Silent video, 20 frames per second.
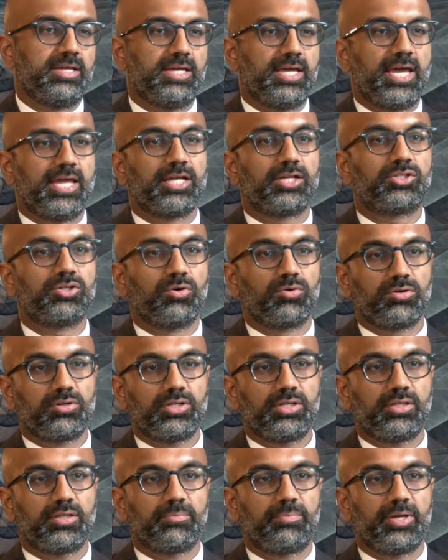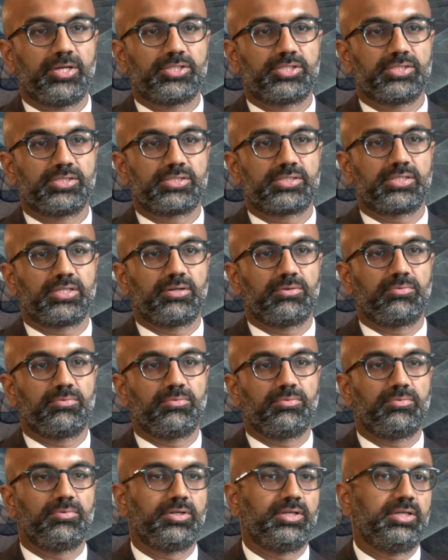Anecdotally, the patients that
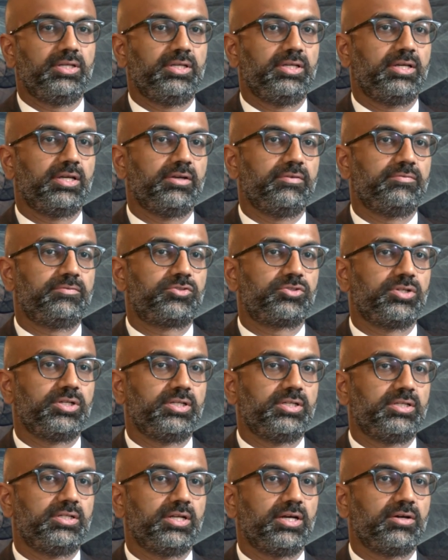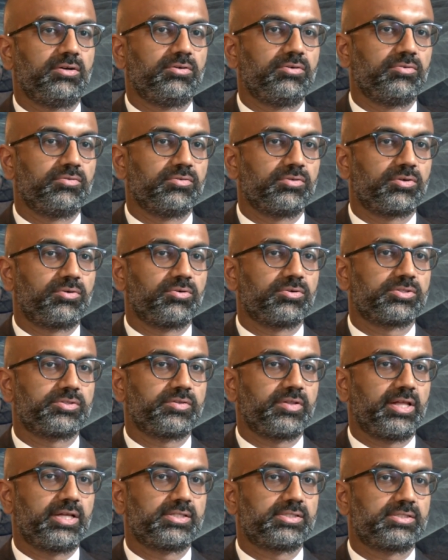we have treated now over the course
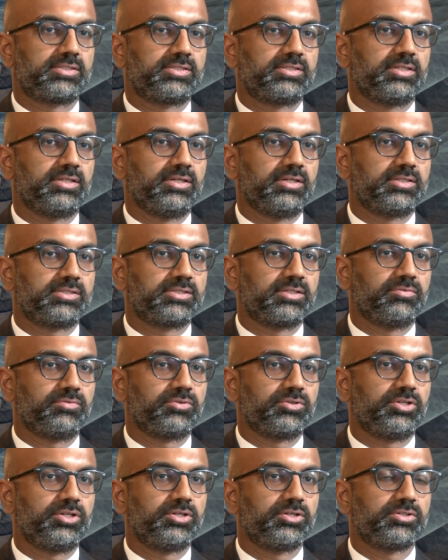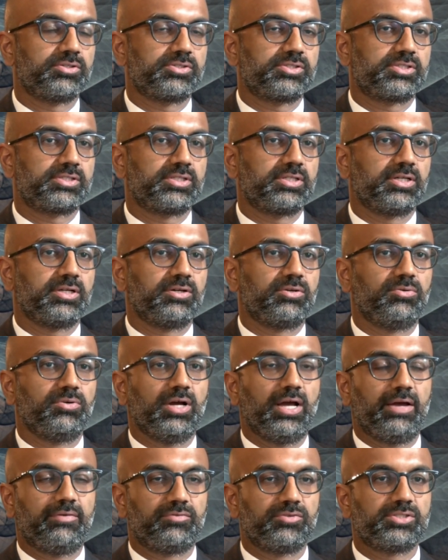of the last several years who
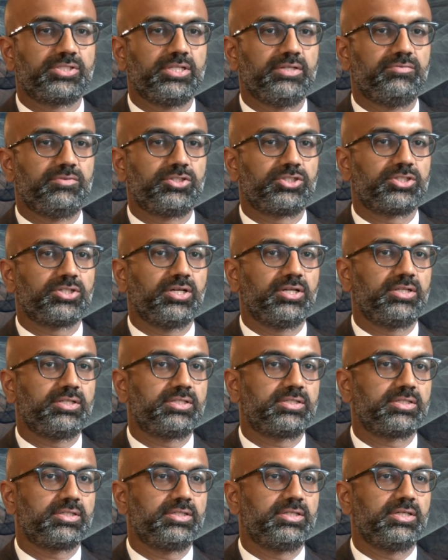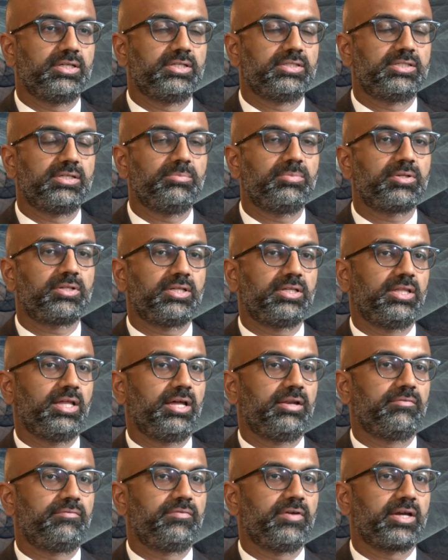have received a shunt, typically
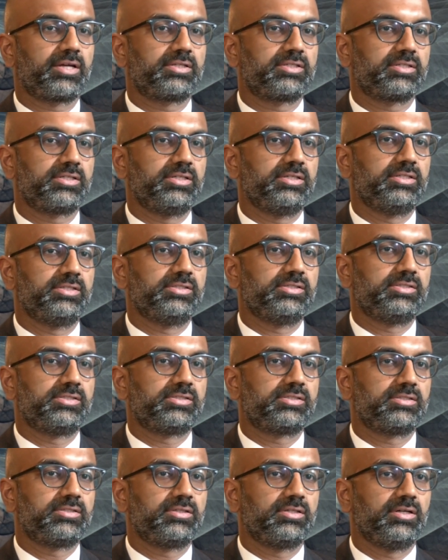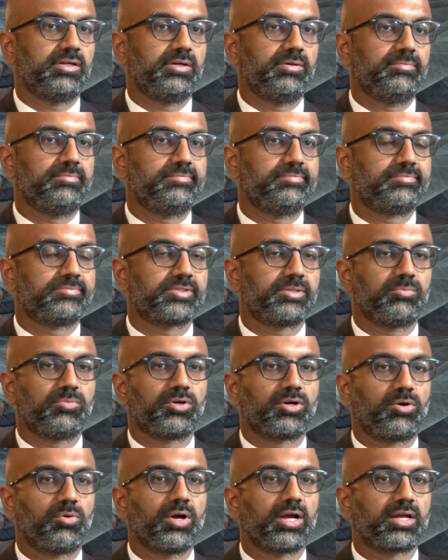that effect is
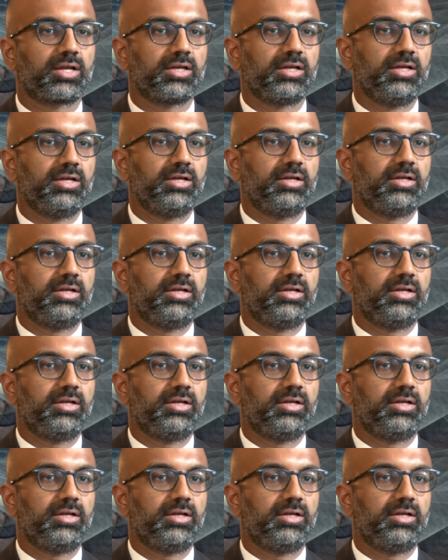somewhat quick.